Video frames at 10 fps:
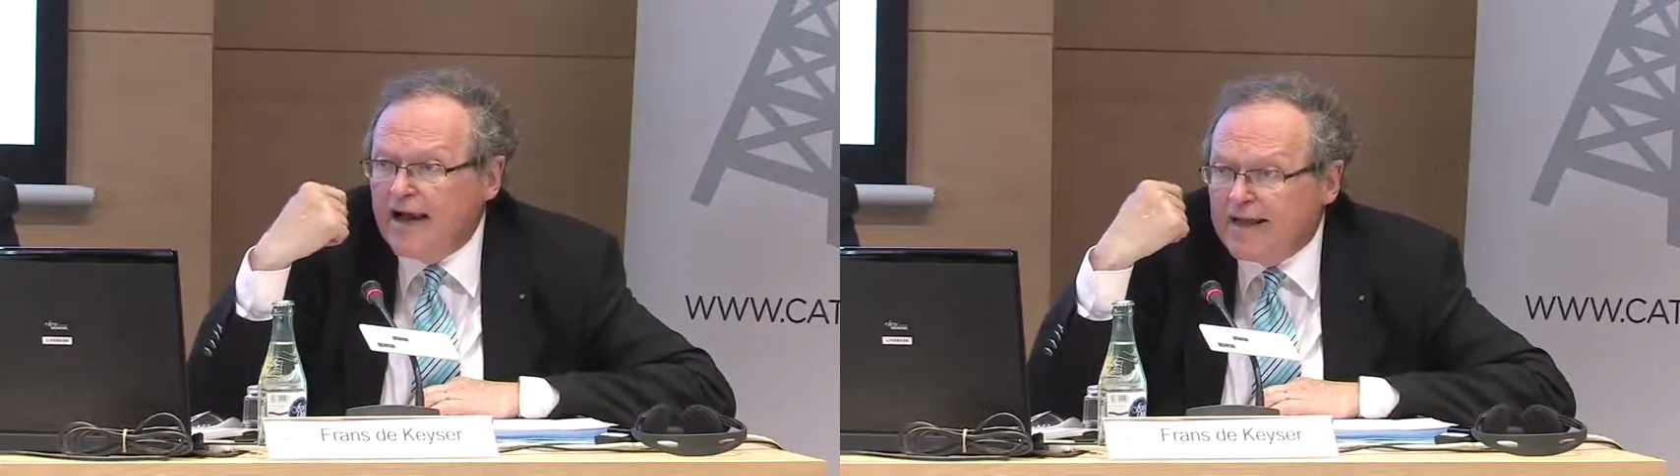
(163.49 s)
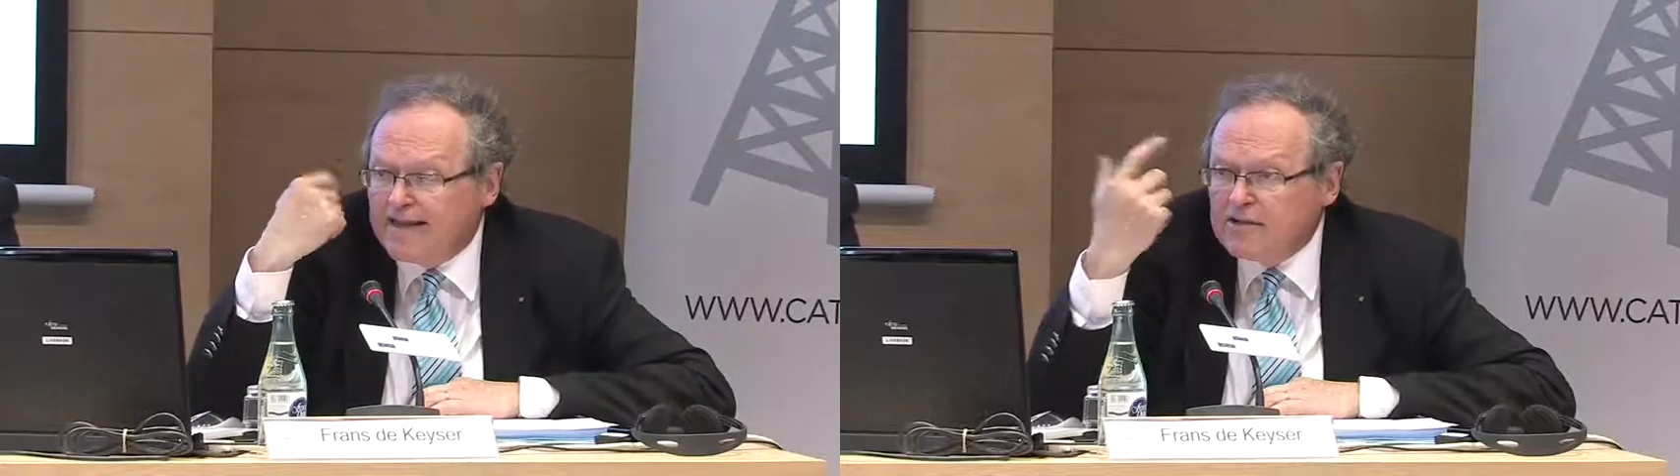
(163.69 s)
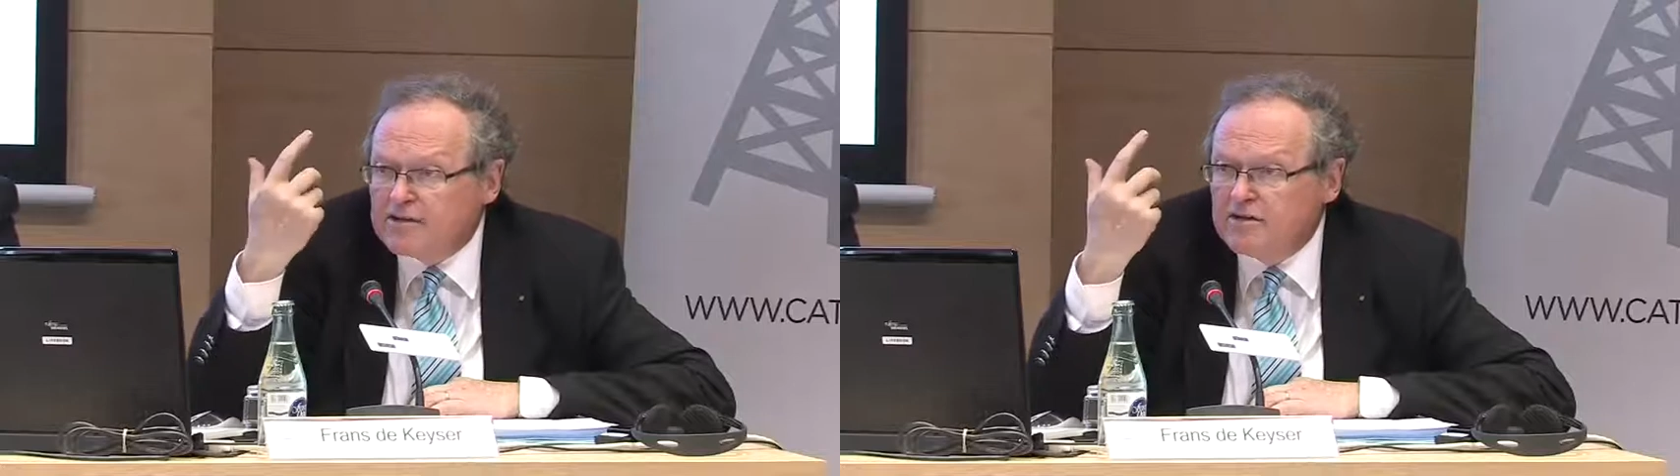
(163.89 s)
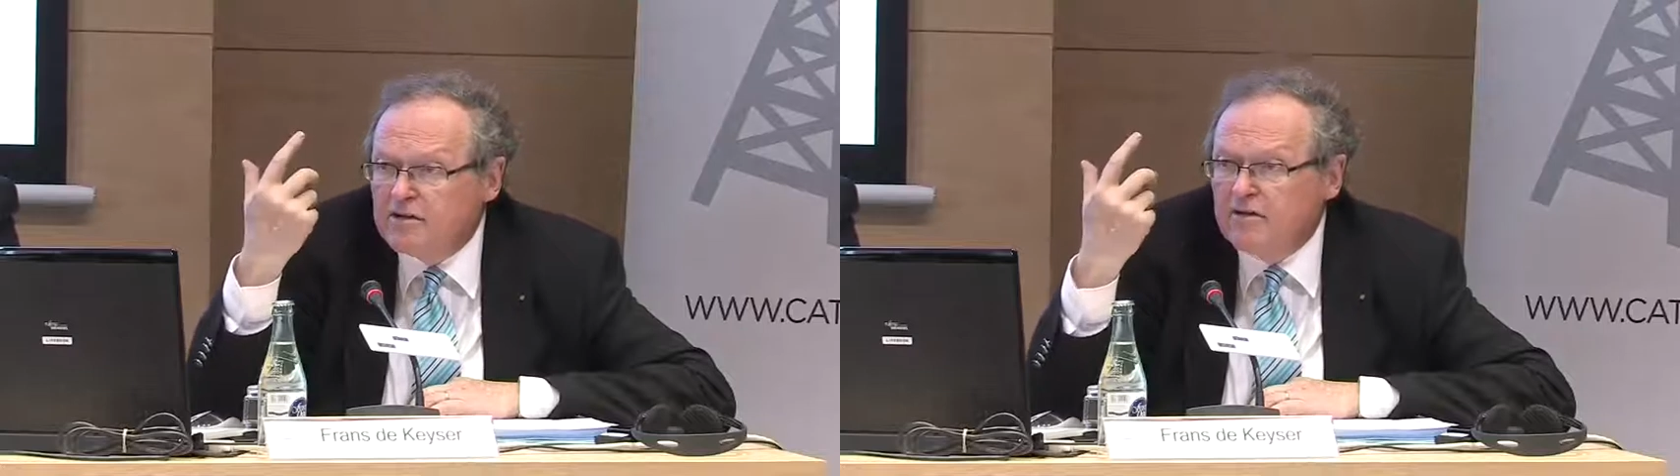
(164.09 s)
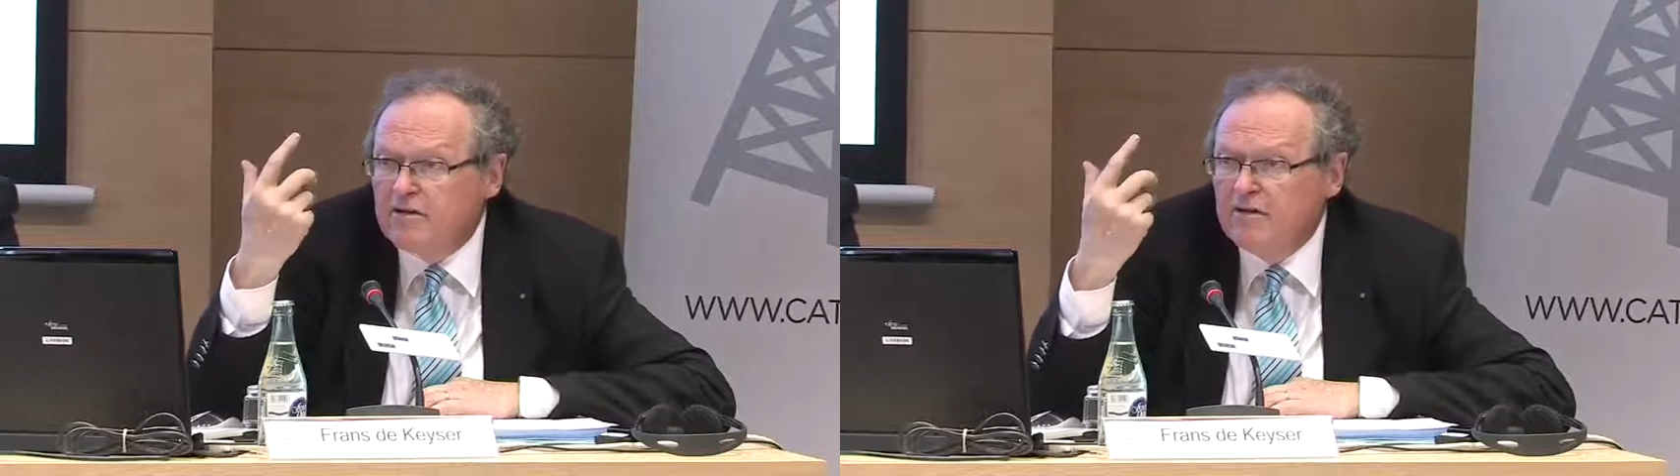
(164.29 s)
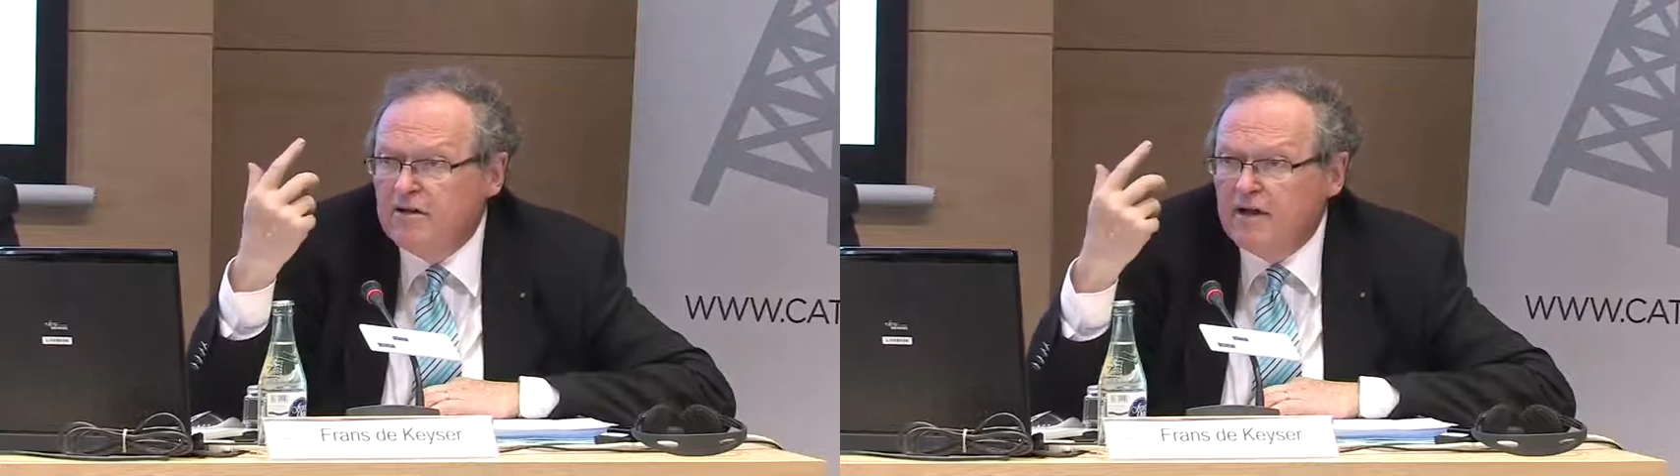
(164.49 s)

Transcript: additional